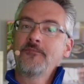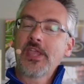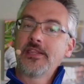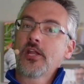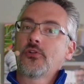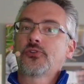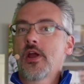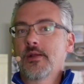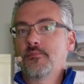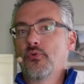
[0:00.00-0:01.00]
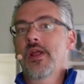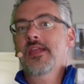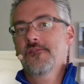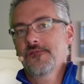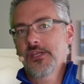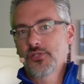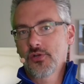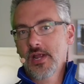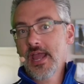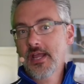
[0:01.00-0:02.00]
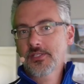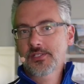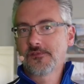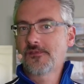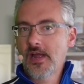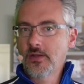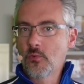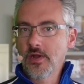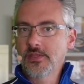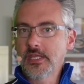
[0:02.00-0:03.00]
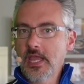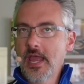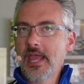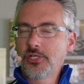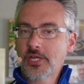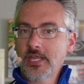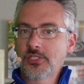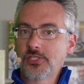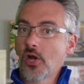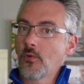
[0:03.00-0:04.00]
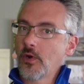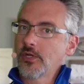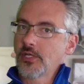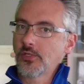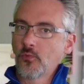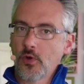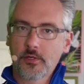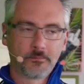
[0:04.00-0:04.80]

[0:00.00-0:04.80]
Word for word: And then I'll try to break feature X to find where the uh, edge cases are where it doesn't work.